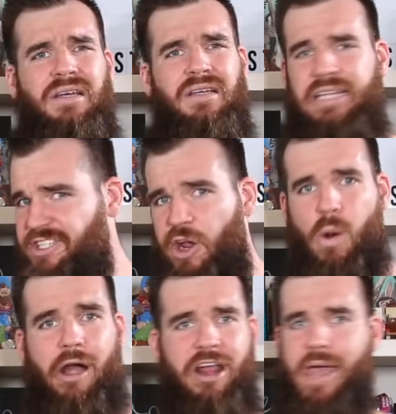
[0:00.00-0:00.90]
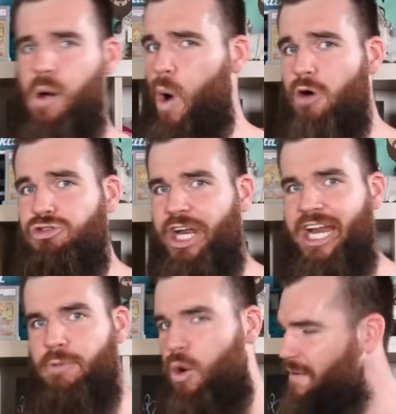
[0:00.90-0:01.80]
Let's not worry about Walshy
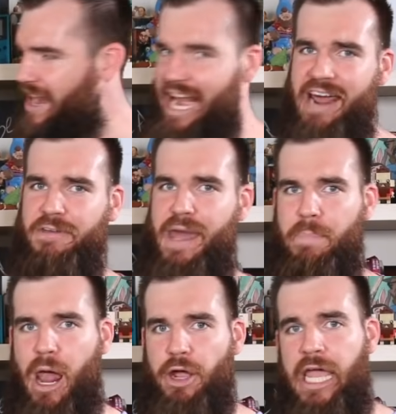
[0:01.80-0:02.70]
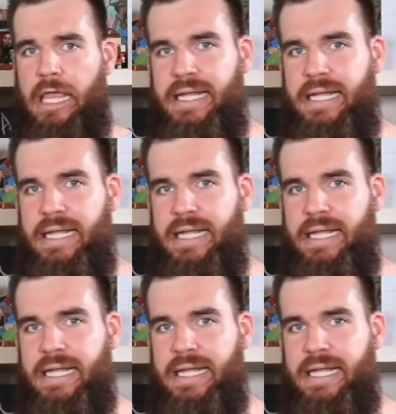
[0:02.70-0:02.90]
anymore. We've had enough of that bloke.